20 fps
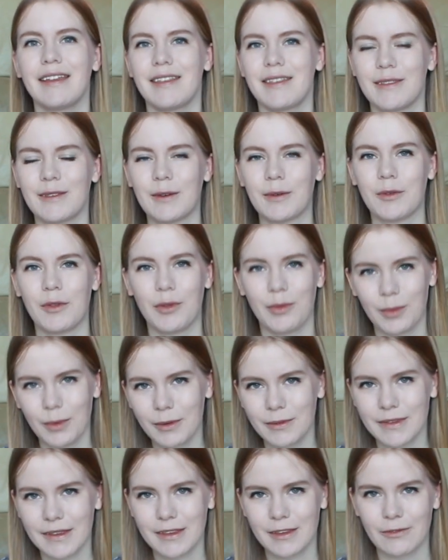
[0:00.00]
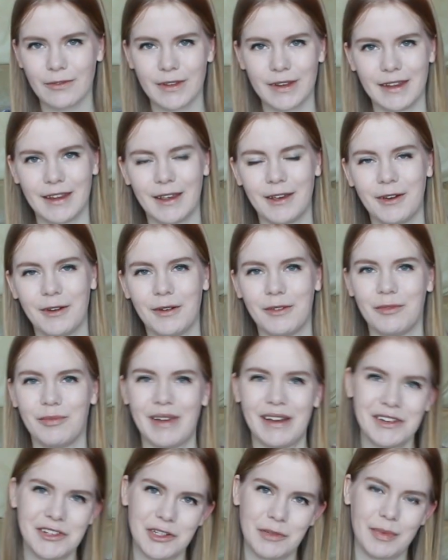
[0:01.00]
So through this video of
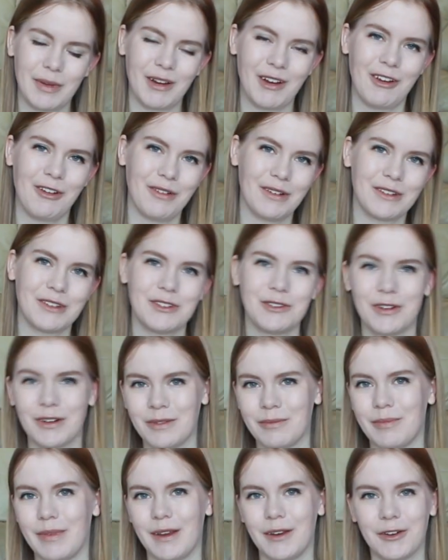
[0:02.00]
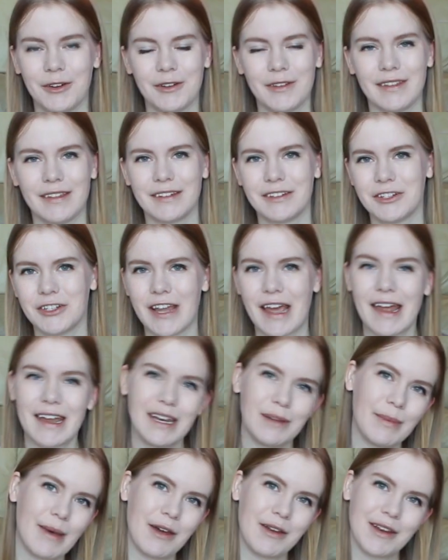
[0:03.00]
Ben Shapiro and Jordan Peterson
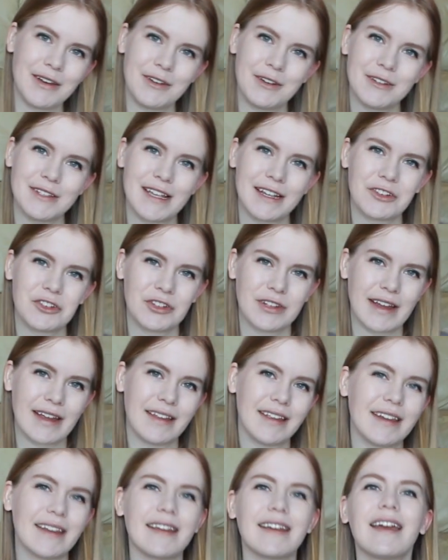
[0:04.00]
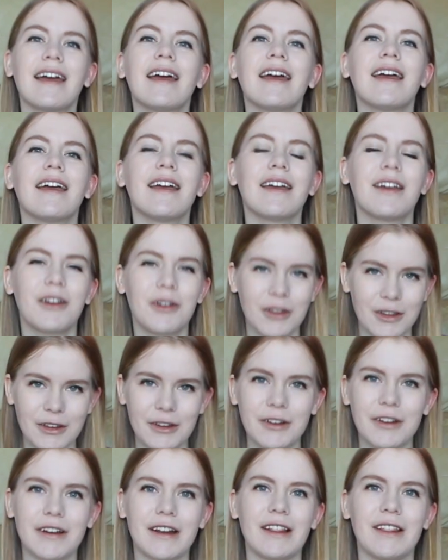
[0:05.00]
chatting about intersectionality,
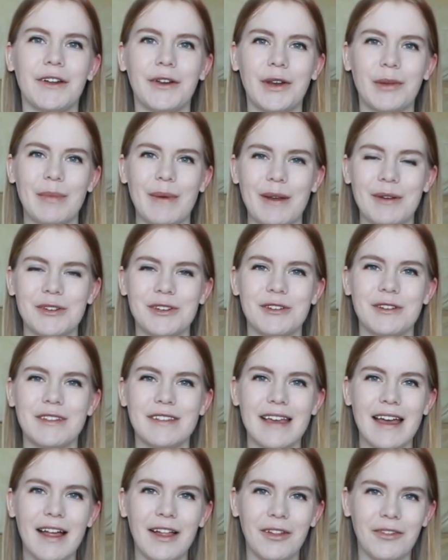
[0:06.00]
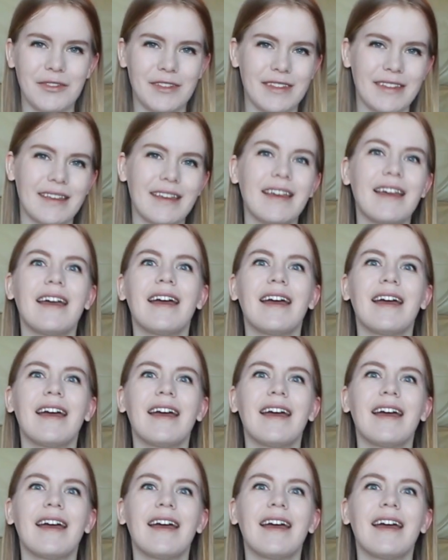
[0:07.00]
you're gonna learn about yourselves.